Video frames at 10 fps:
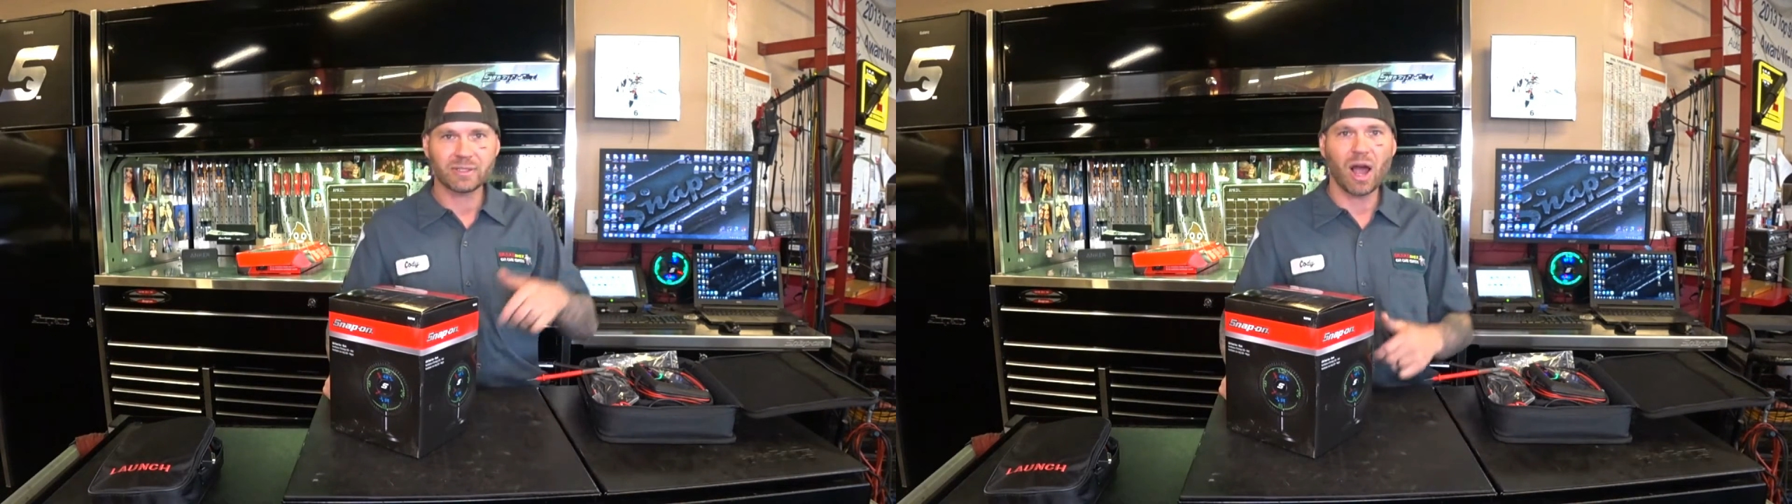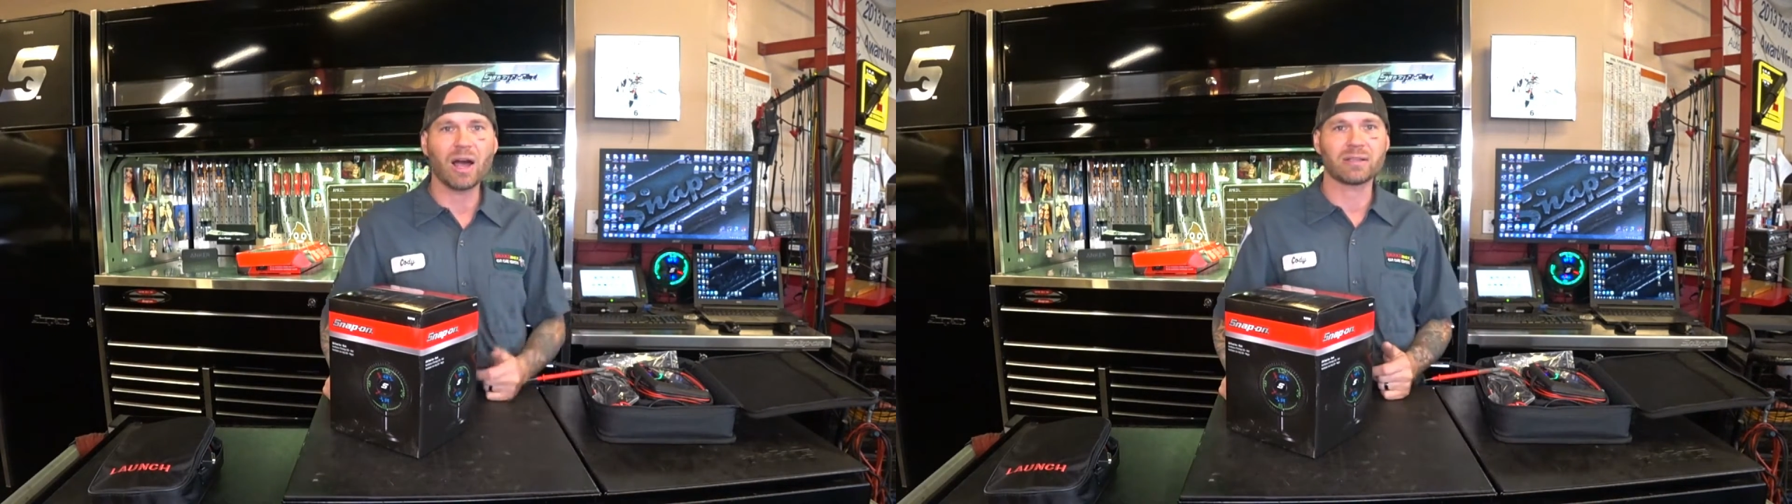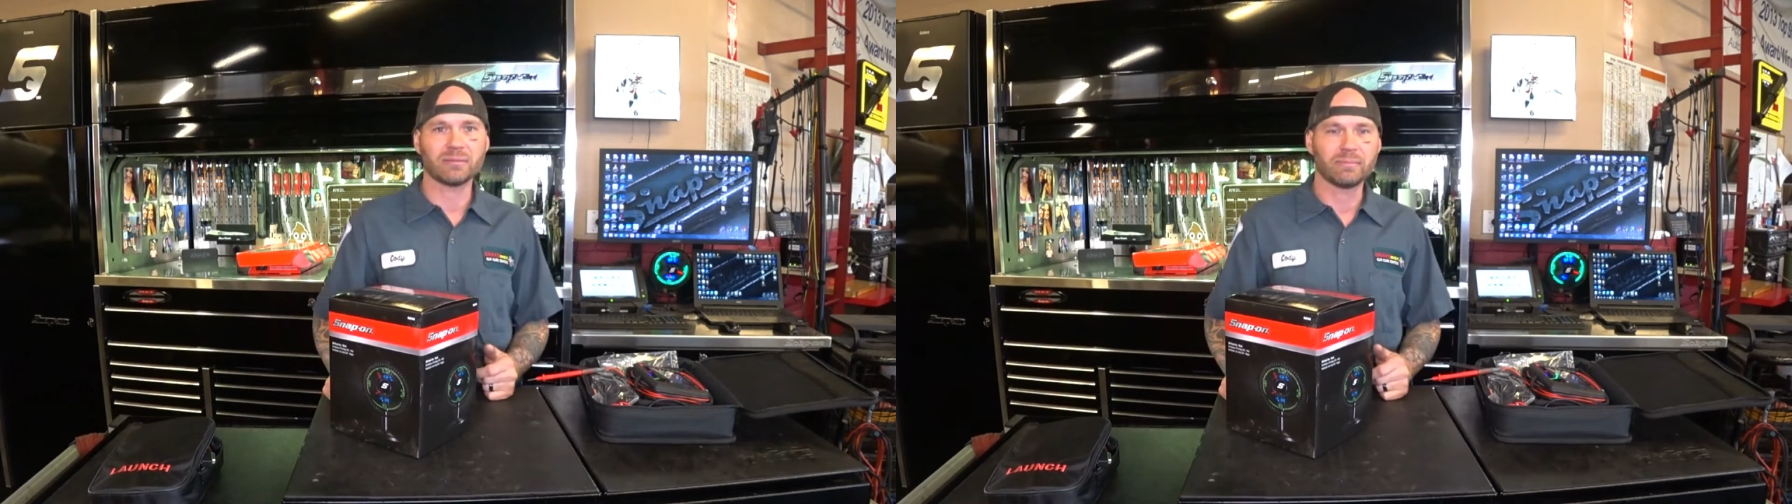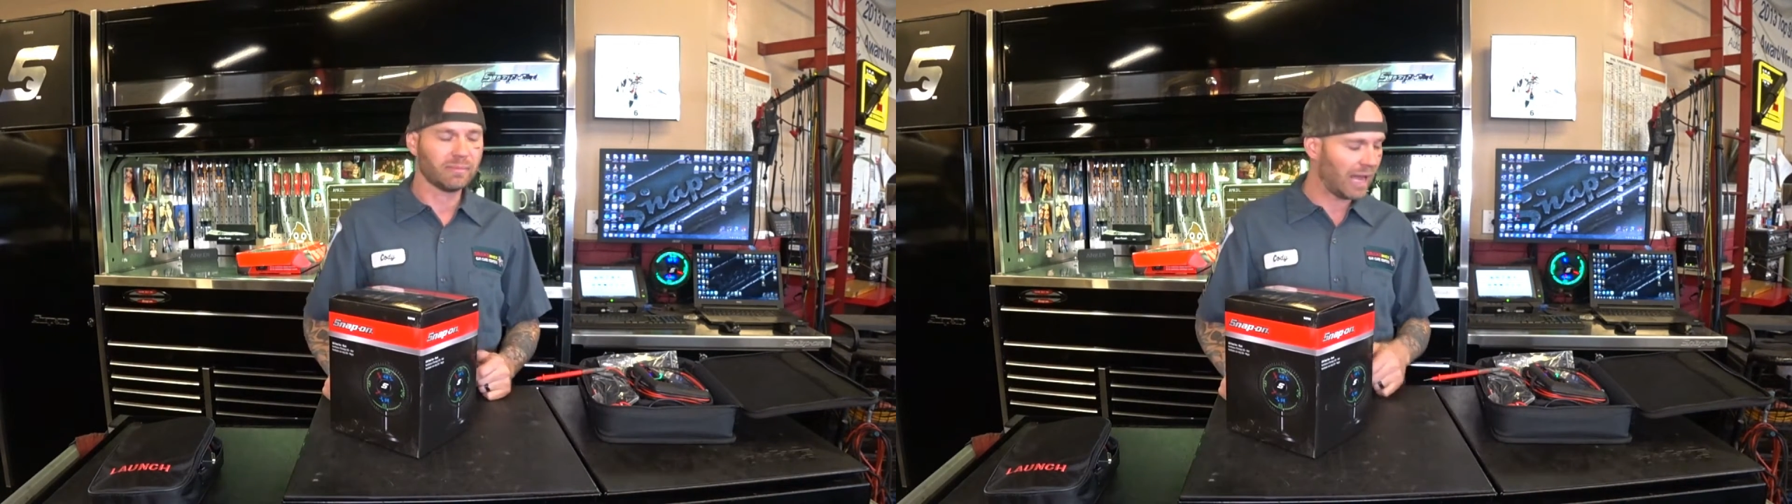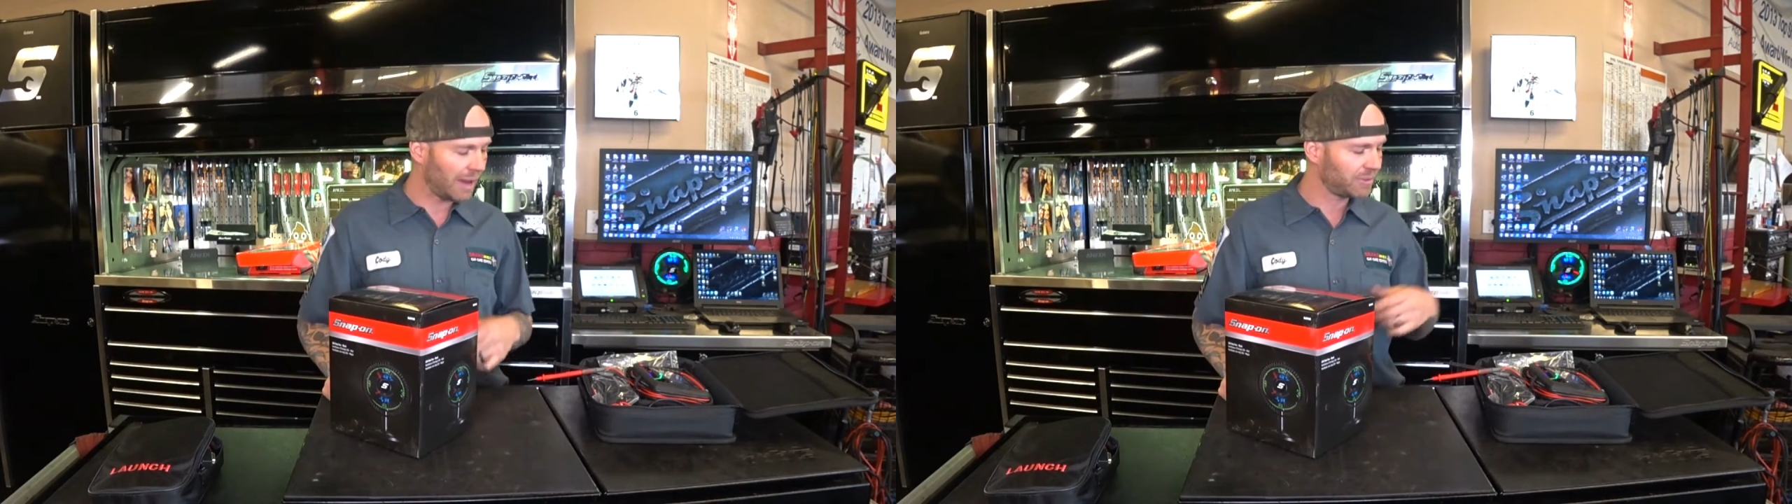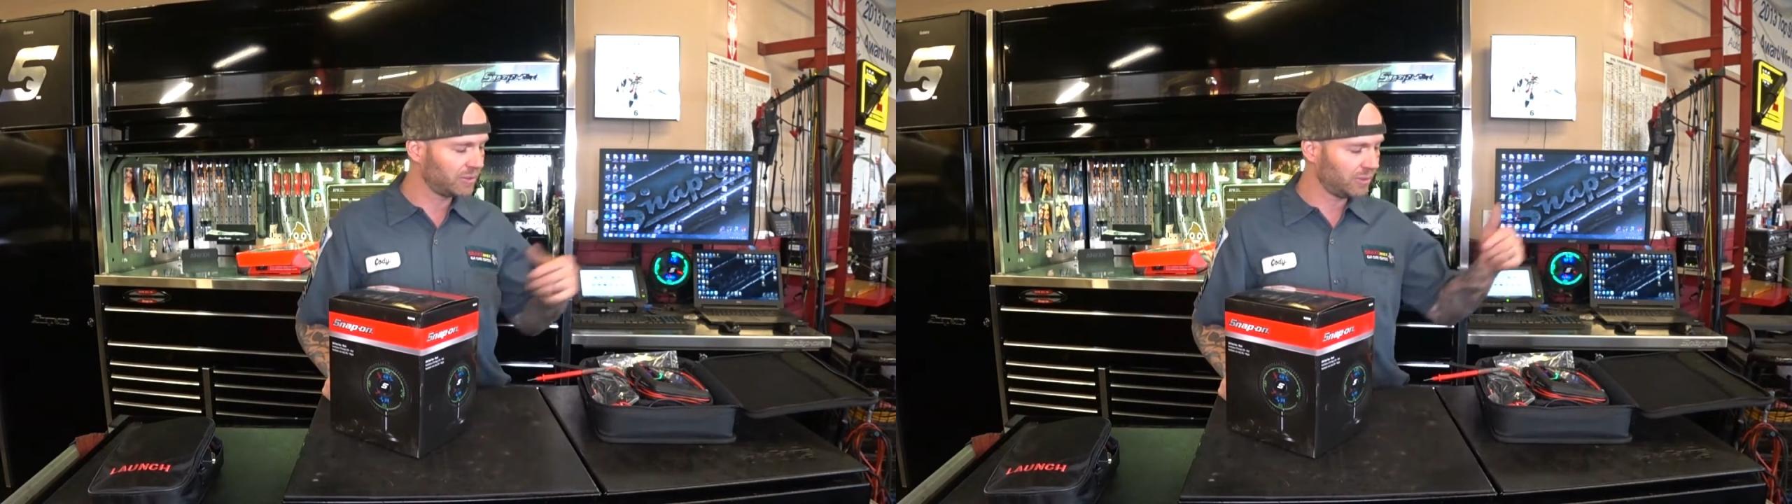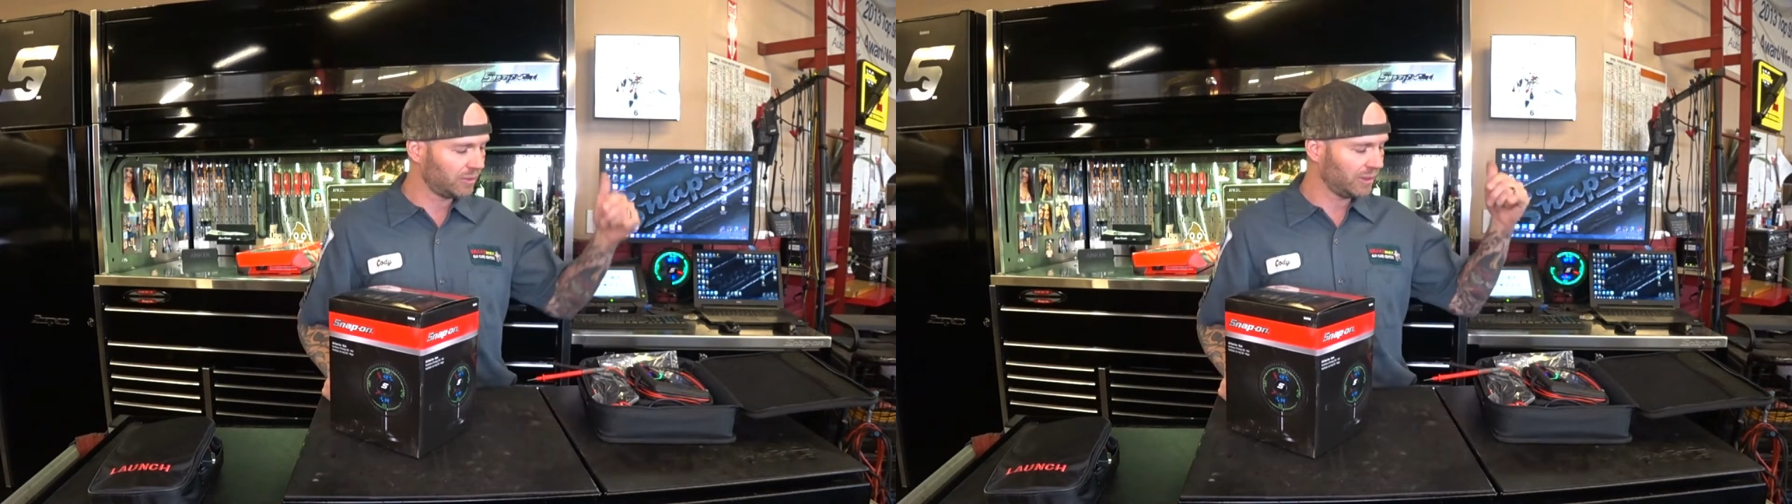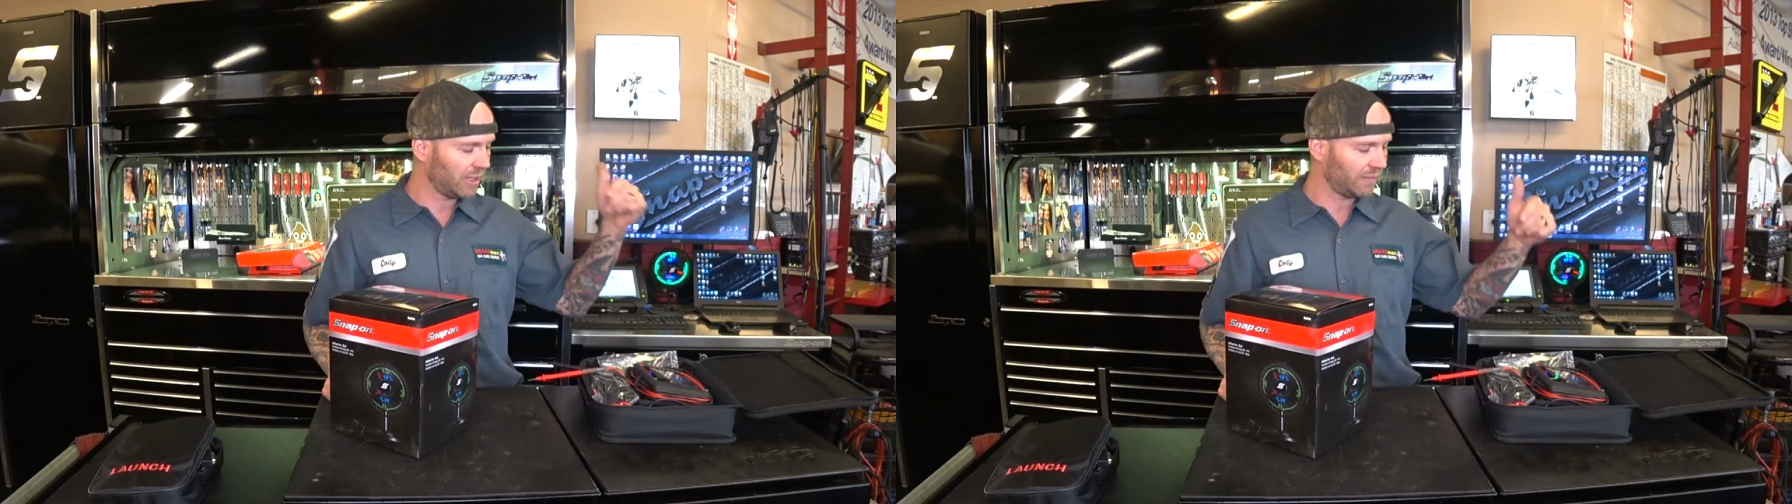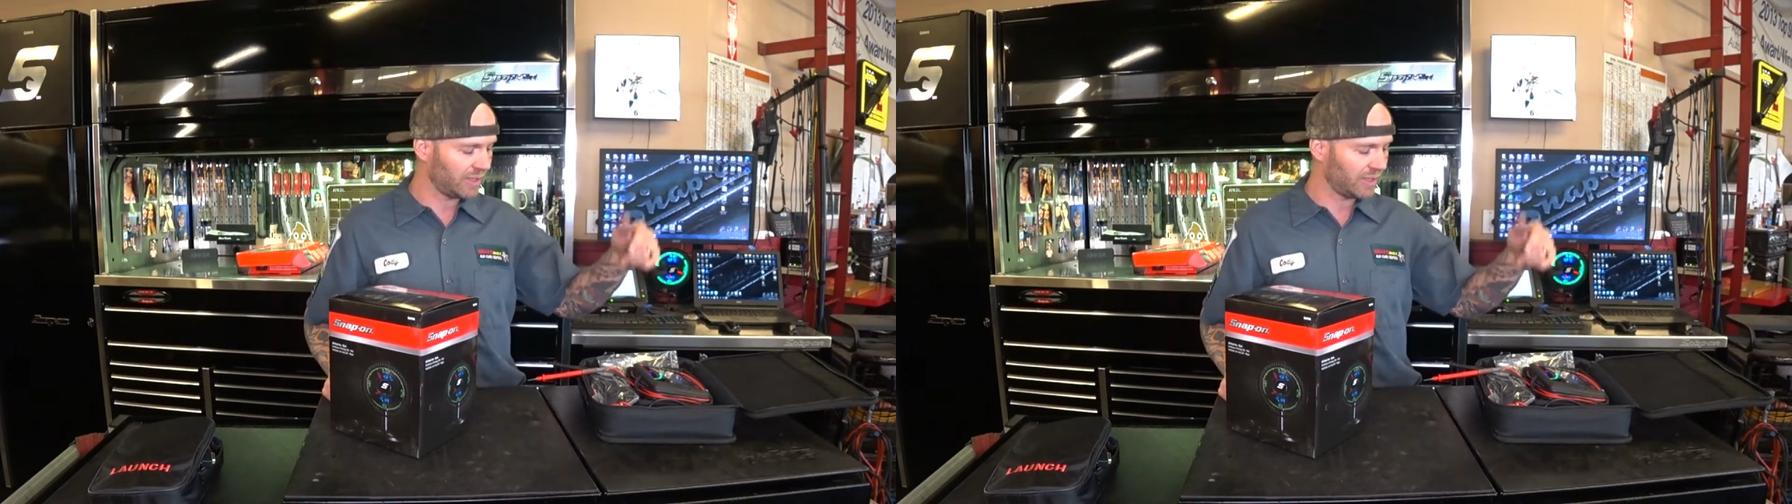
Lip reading: awesome. Absolutely love